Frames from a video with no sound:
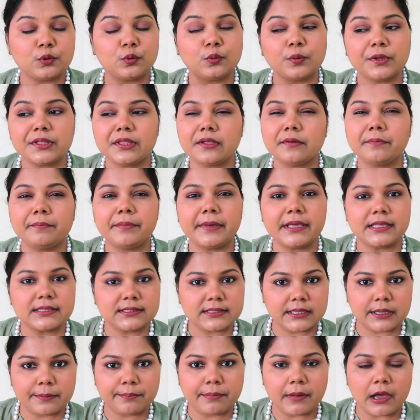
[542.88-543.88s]
too with a
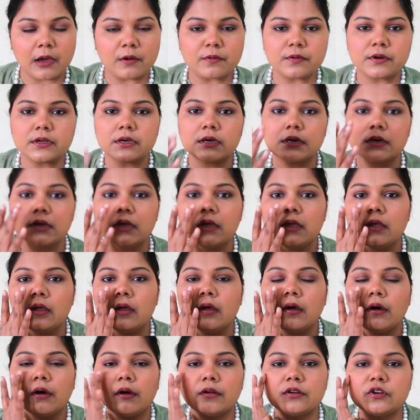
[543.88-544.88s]
basic powder
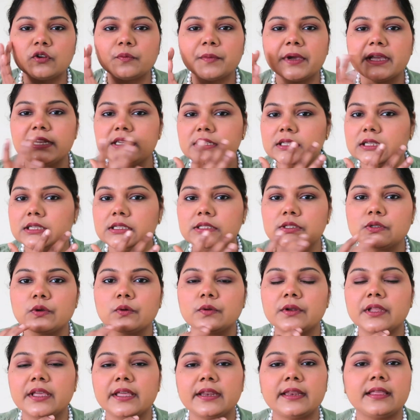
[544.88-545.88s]
onto my
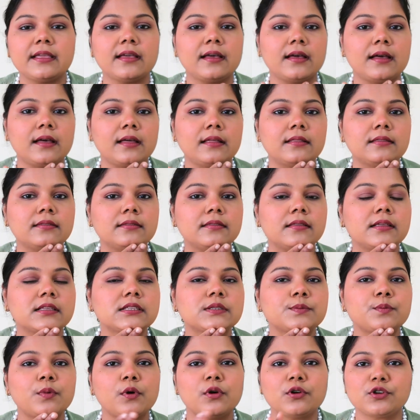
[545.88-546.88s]
T-zone area,
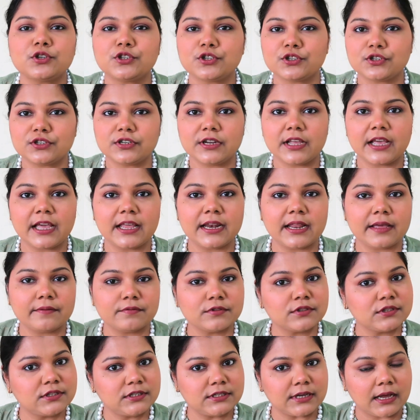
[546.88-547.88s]
this portion, and I
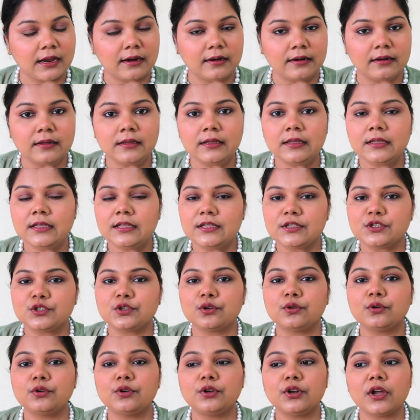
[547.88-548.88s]
was done.
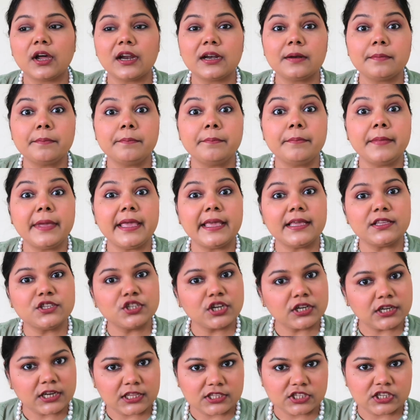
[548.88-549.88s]
So not
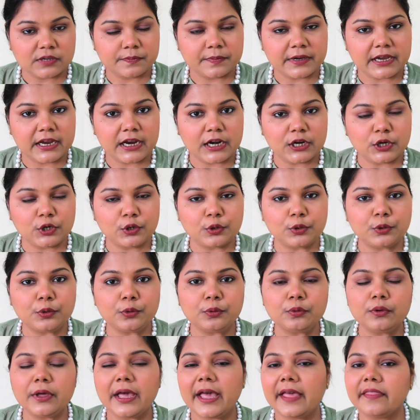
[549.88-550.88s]
major touch up I had to
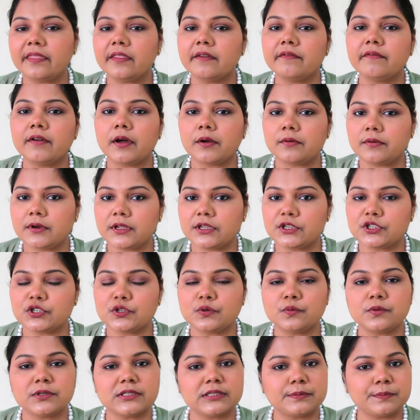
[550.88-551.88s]
do, and the
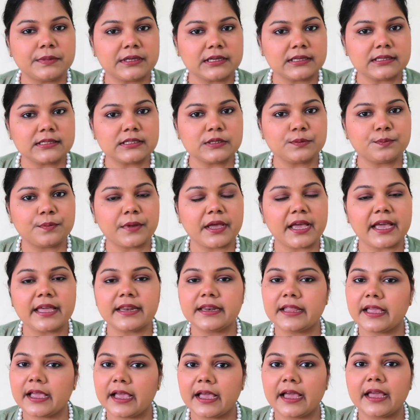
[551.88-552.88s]
foundation was spick and
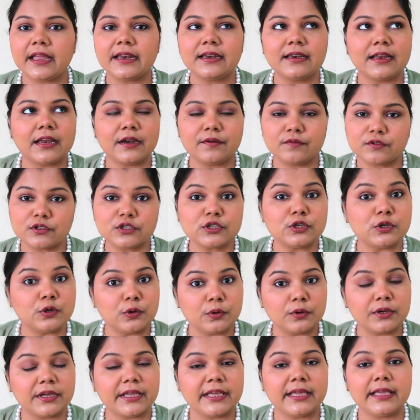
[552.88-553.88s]
span, and it was
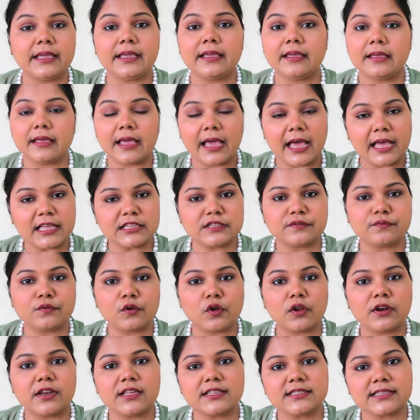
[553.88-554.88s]
looking as
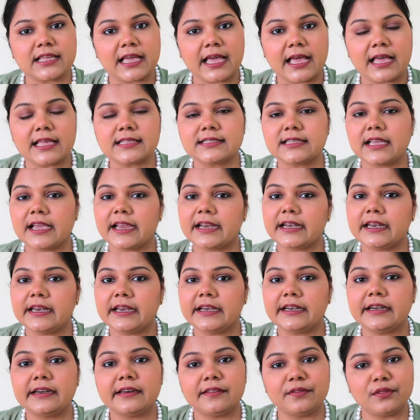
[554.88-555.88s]
flawless as I had
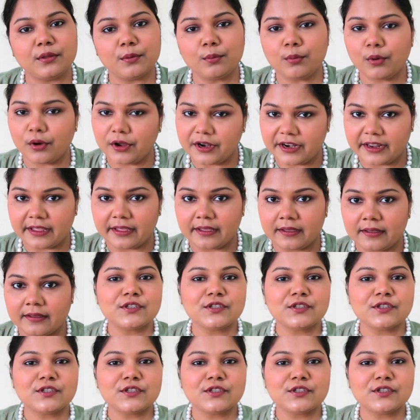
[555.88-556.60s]
laid it in the morning.